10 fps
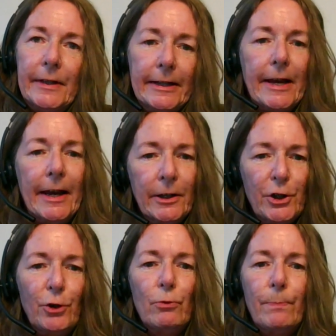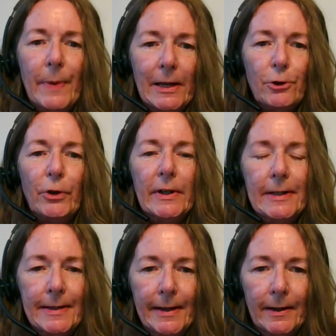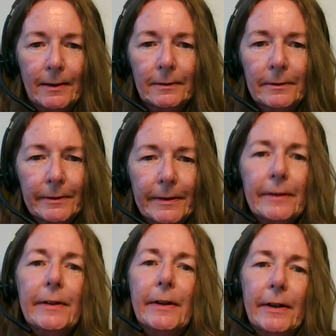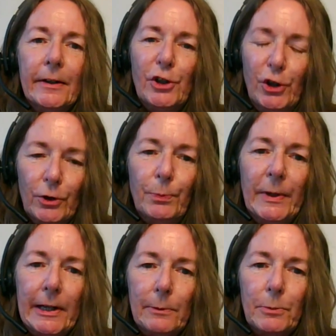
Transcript: the actual battery cell should be